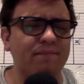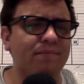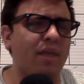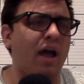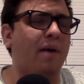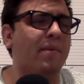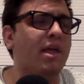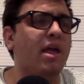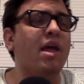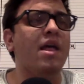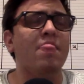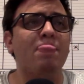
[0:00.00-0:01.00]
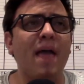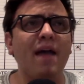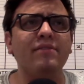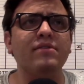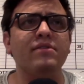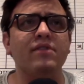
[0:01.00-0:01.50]
Um,
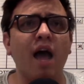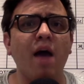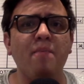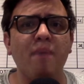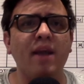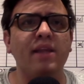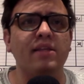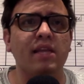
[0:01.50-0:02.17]
that's Tom Petty's.